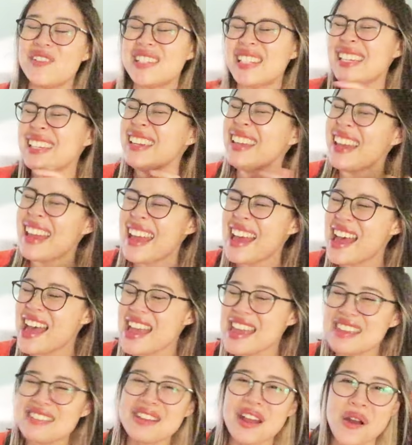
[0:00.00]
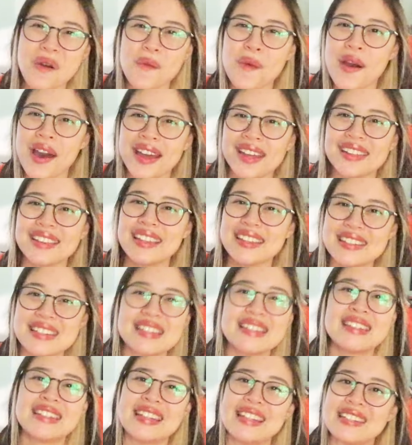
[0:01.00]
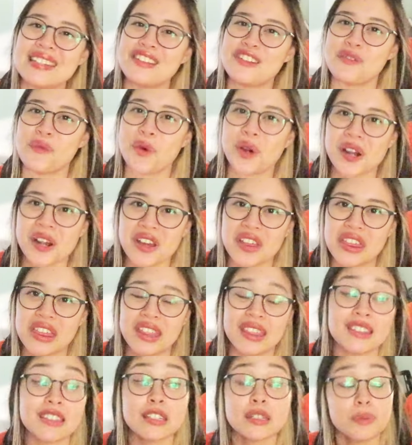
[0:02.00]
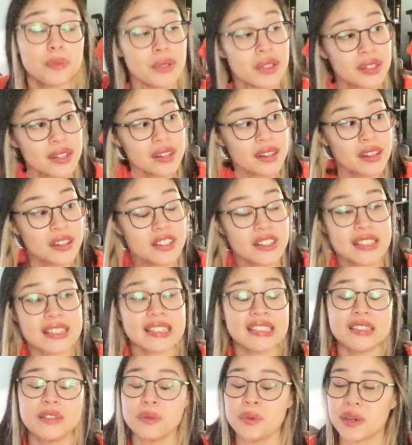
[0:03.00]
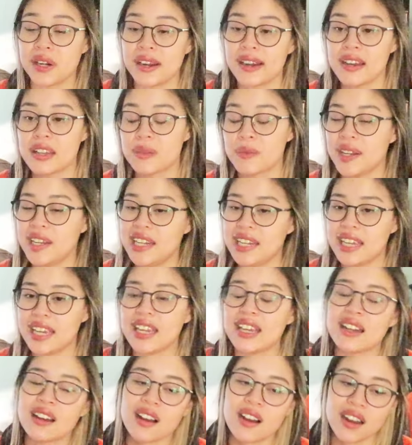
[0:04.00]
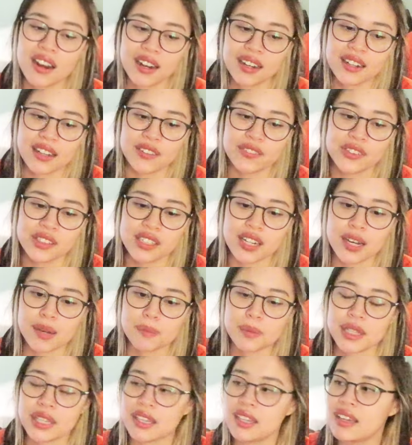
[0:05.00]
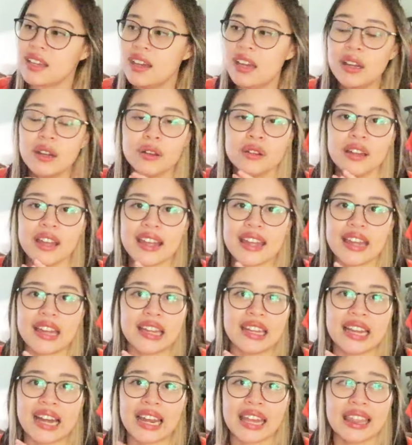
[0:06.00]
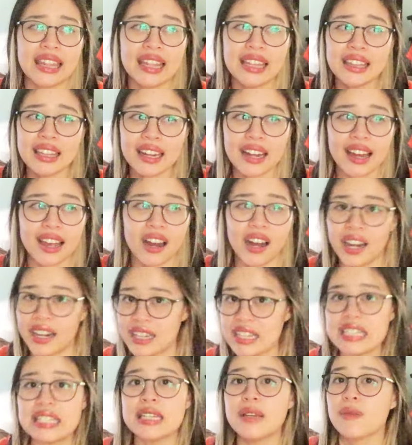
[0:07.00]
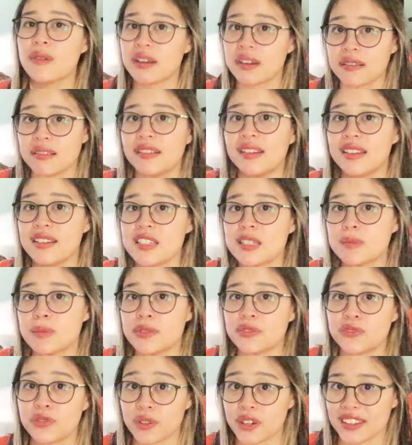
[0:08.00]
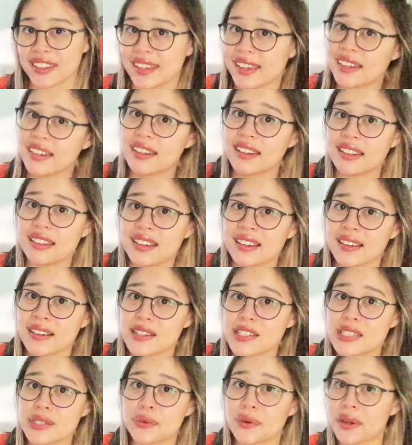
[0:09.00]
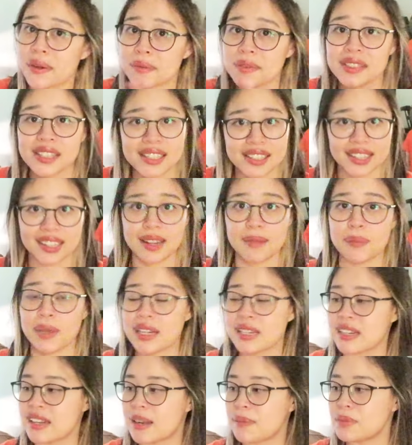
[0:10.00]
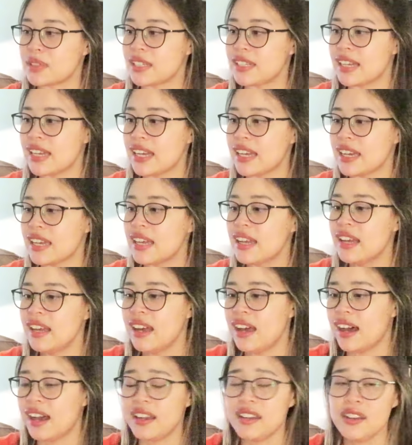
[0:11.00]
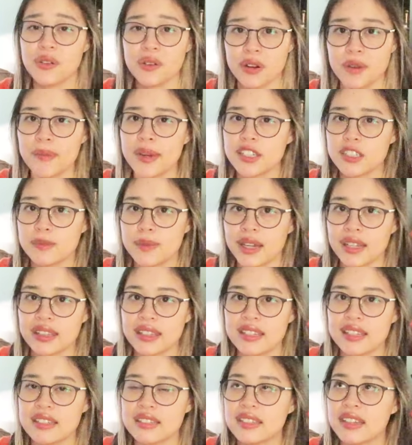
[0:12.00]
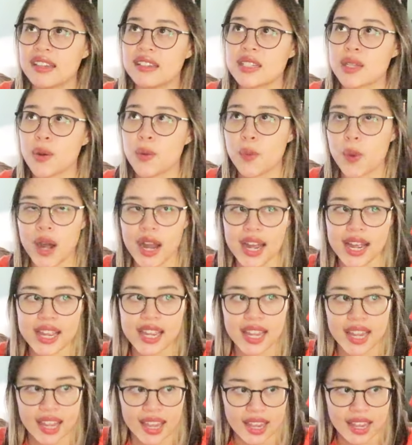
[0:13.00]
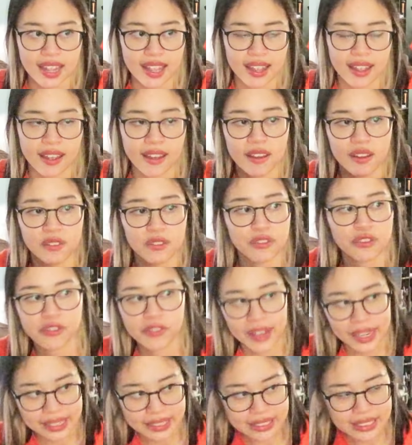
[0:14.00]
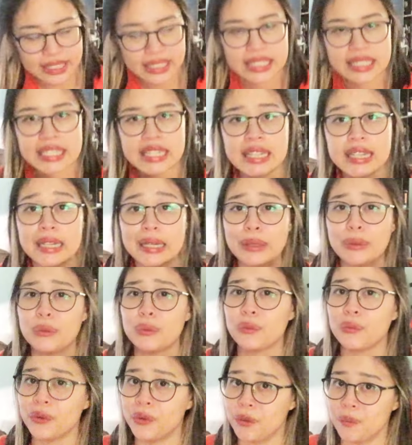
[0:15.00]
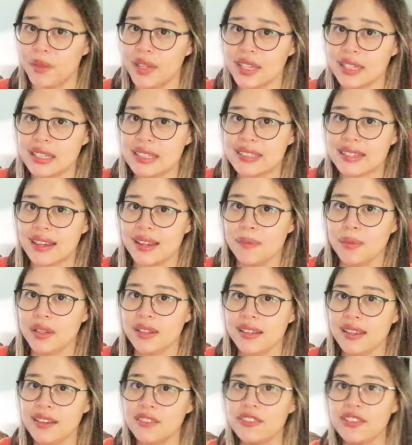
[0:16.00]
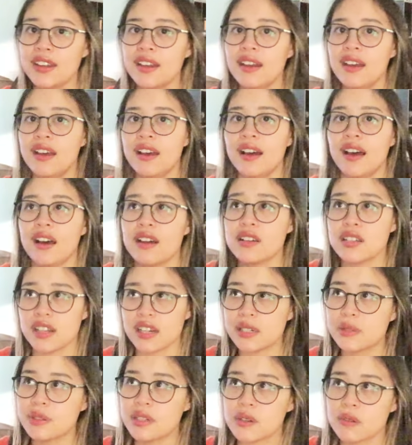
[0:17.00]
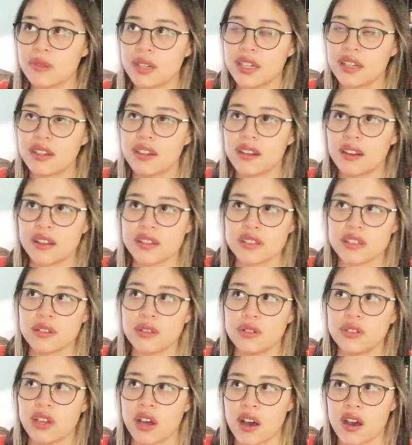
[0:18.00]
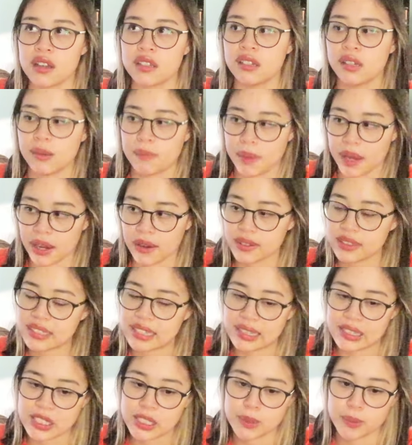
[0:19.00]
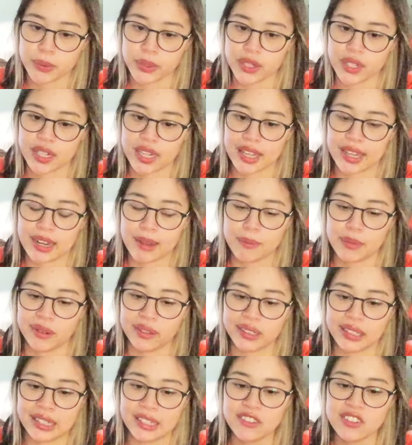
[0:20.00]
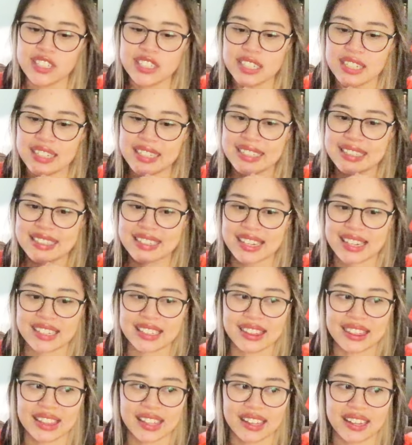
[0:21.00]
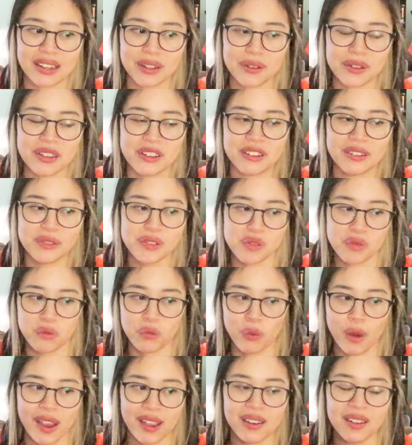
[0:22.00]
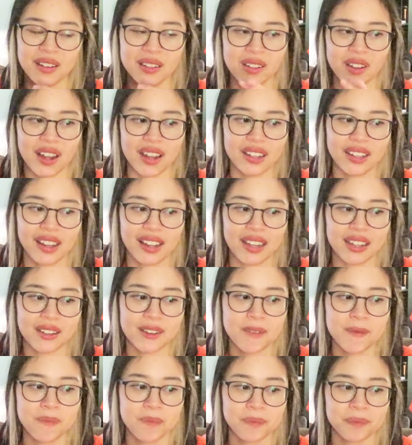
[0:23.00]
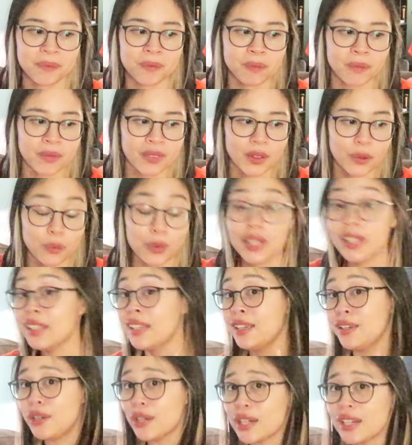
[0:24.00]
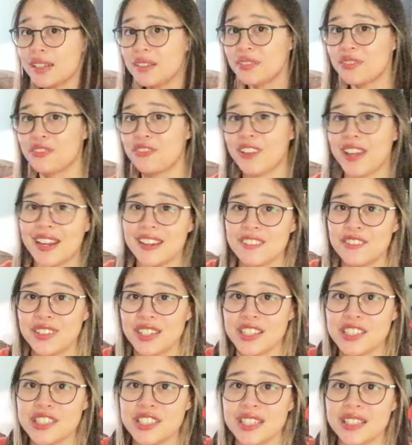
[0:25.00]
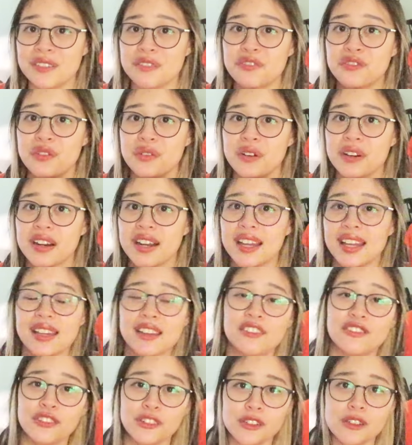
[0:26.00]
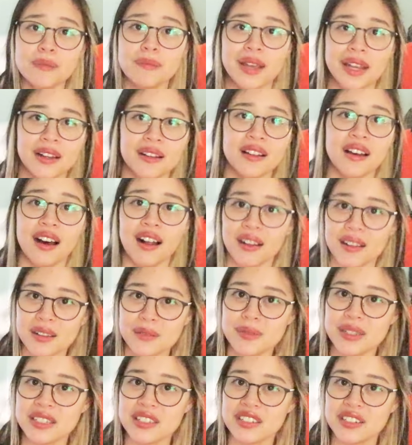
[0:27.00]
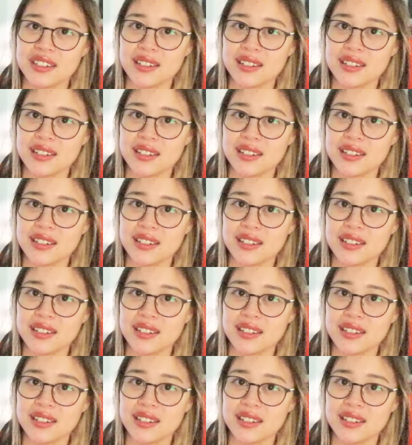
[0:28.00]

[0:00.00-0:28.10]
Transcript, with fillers: I, was like eh, you know what this is this is worth the splurge this is worth reading it in a hardcover copy and I think that I honestly want to read this before the end of the year so I'm glad that I picked it up today. I don't know much about this. It's a YA fantasy romance I believe. A Clockwork Reader also talked about this book and I believe she said that it read a lot like really good fan fiction for a full metal alchemist